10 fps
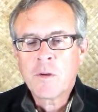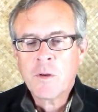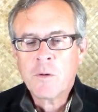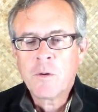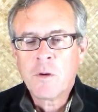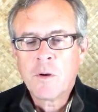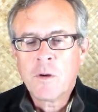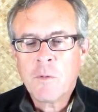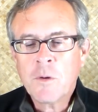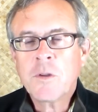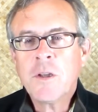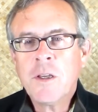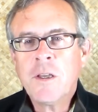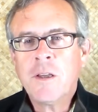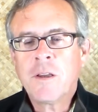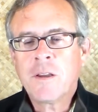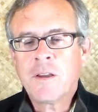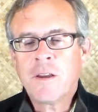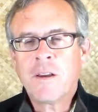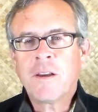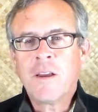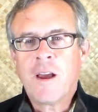So we'll see. Uh,